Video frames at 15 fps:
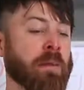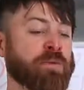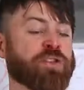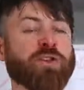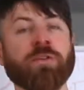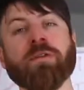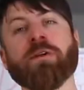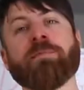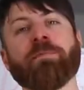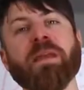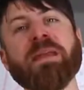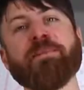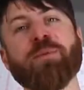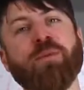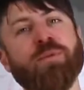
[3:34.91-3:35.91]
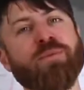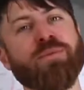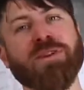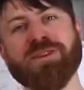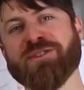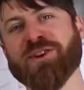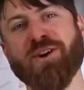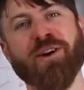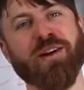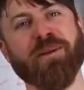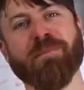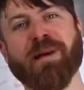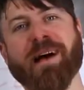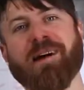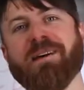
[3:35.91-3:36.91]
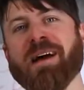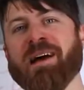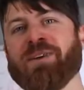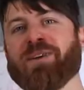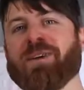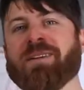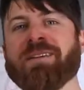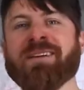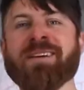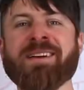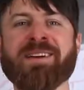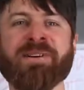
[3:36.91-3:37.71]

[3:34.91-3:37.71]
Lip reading: I'm sure there are people who can talk about how you can